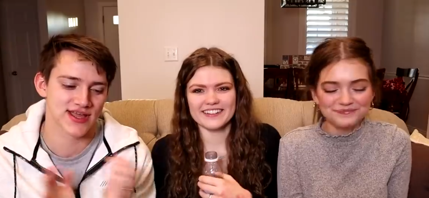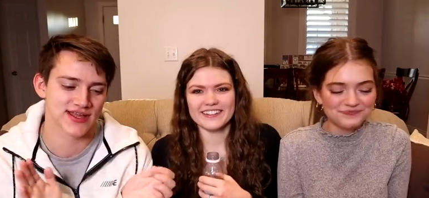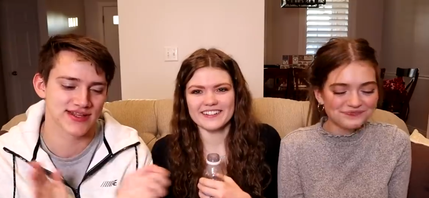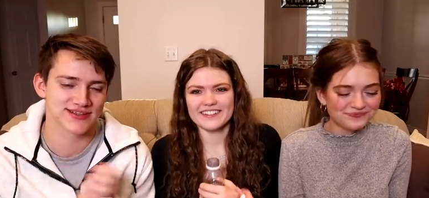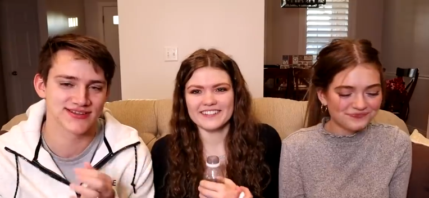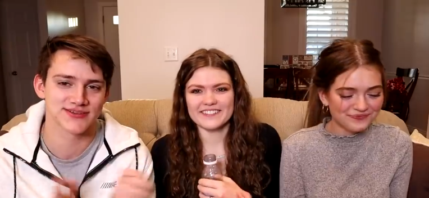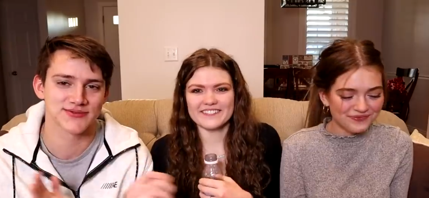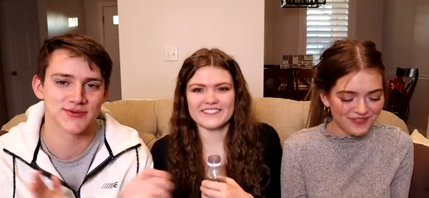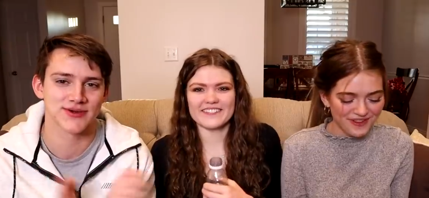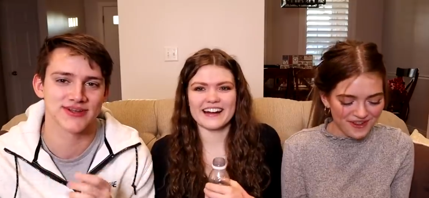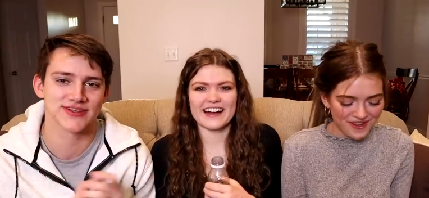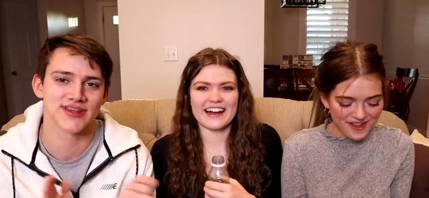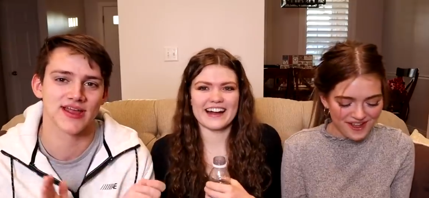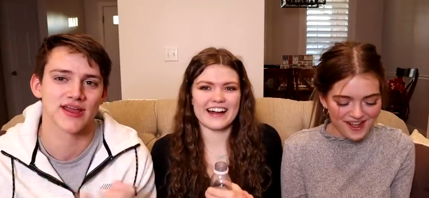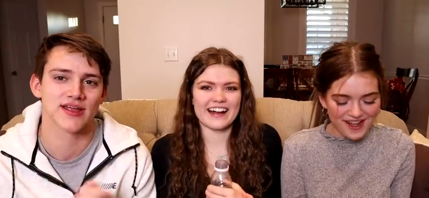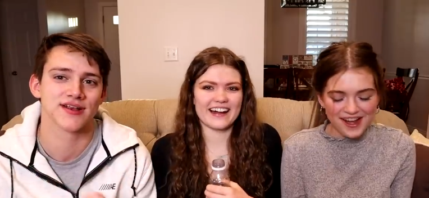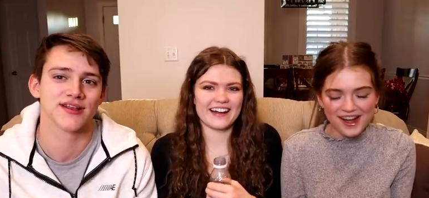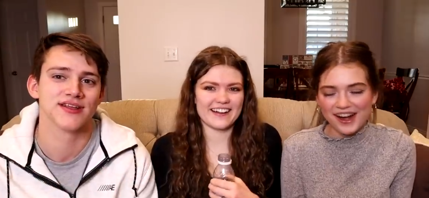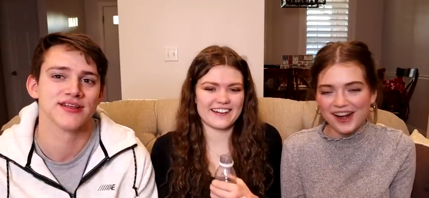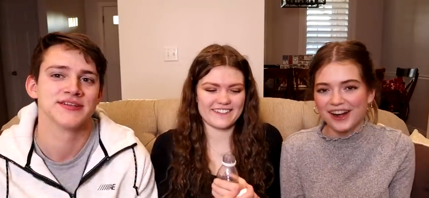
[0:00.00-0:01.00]
Speaker 1: done. Wow. Well
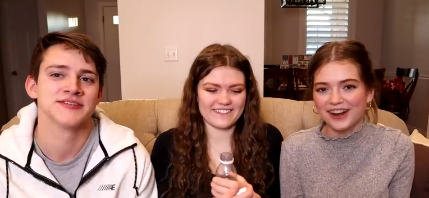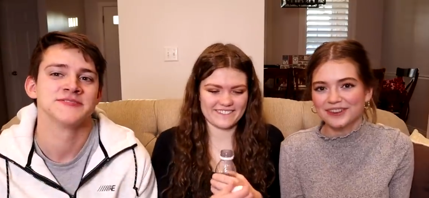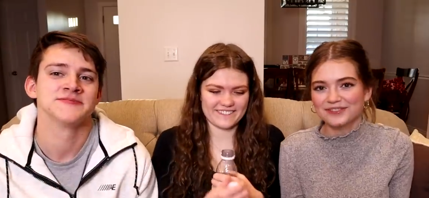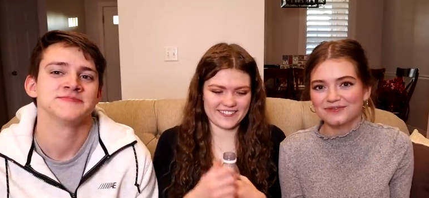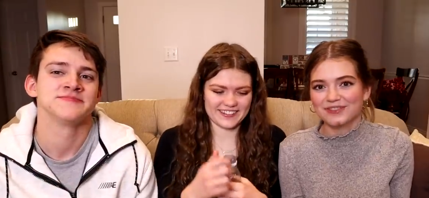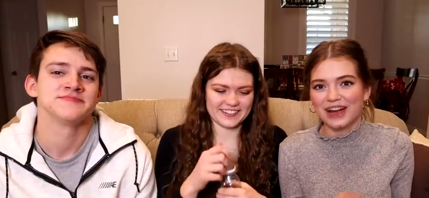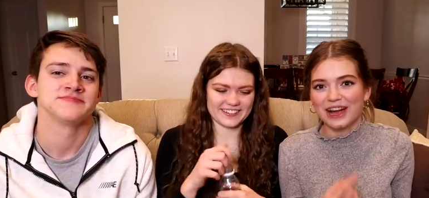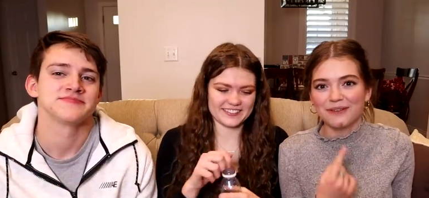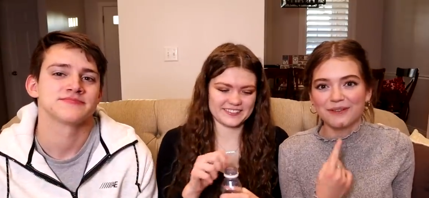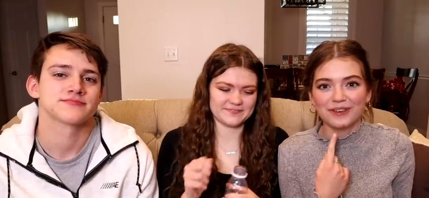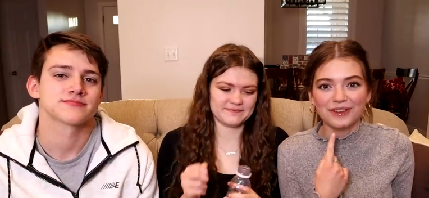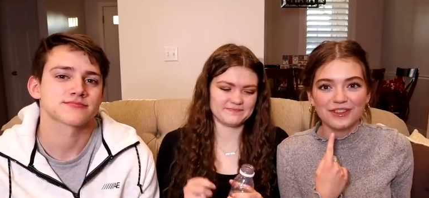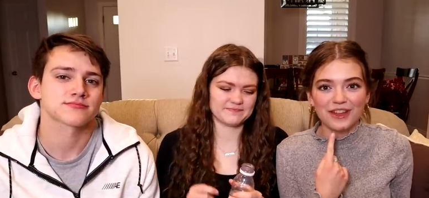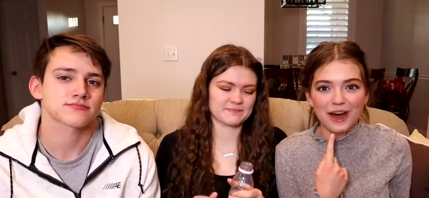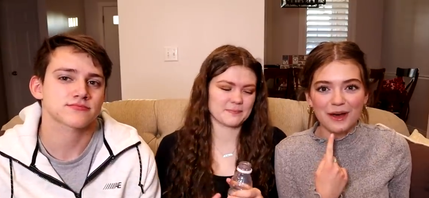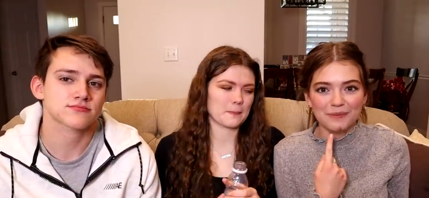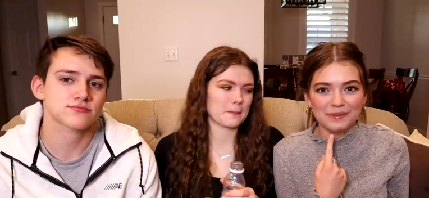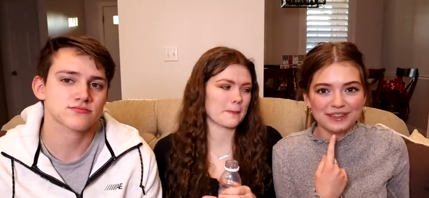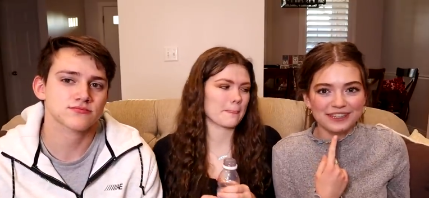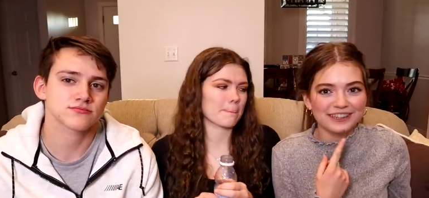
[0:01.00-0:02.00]
done. I will
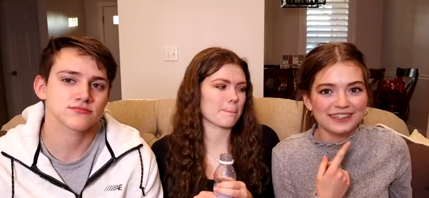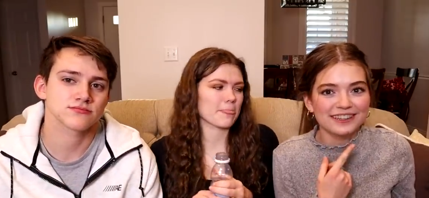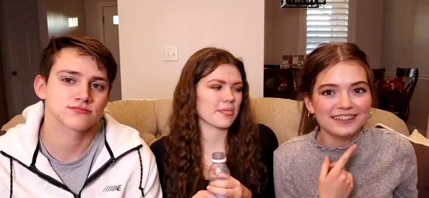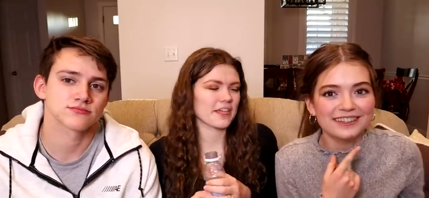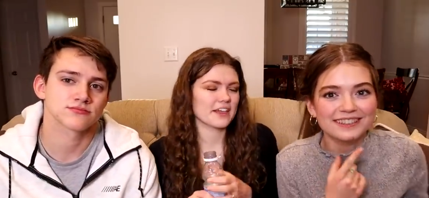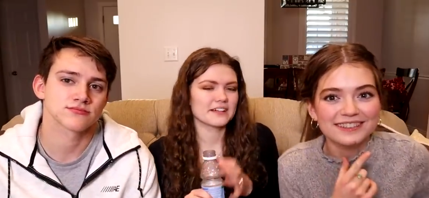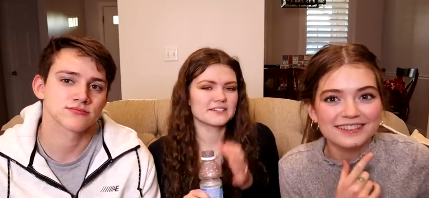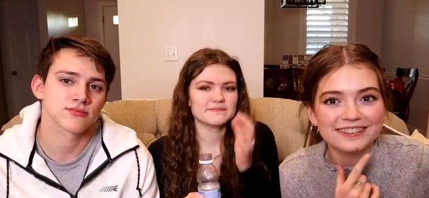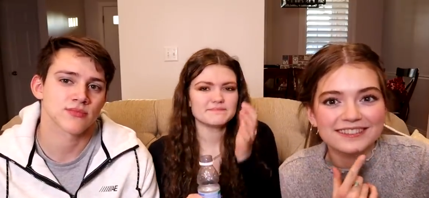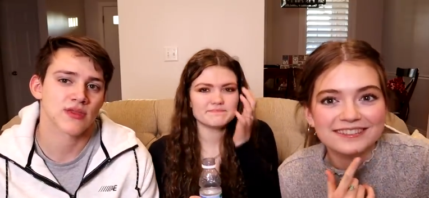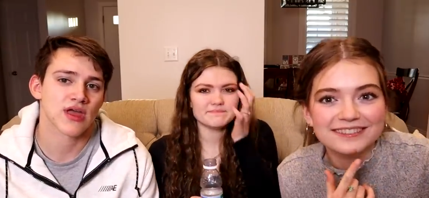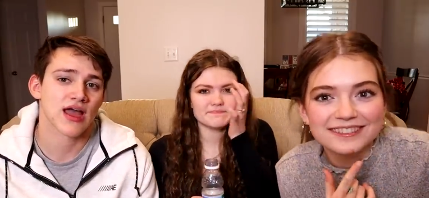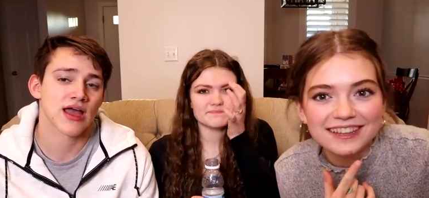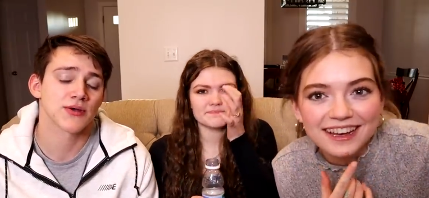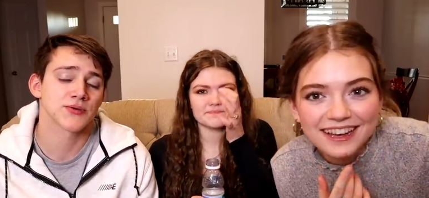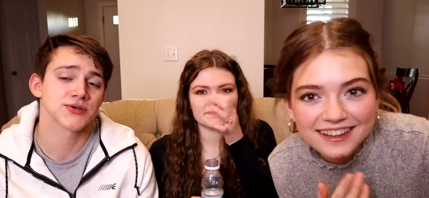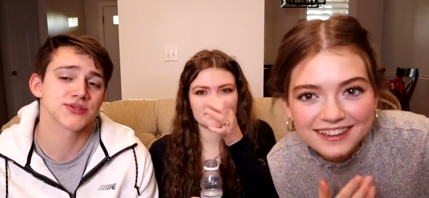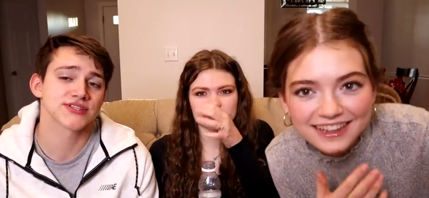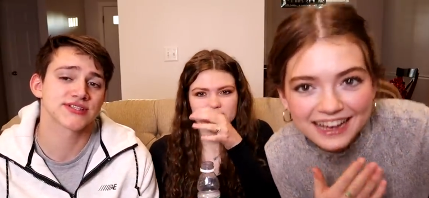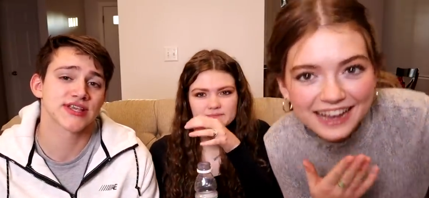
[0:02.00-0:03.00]
not be.
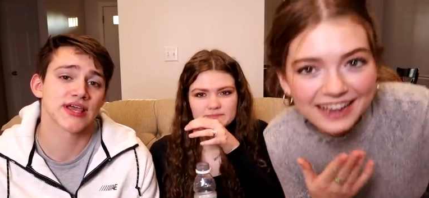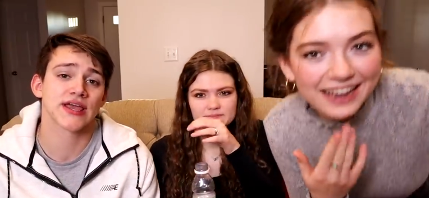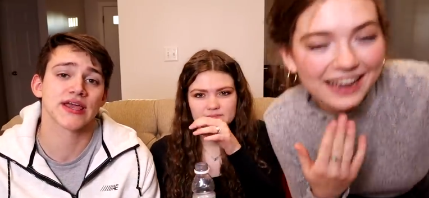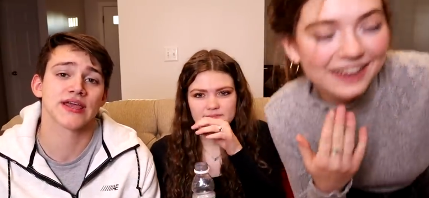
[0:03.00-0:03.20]
I will say,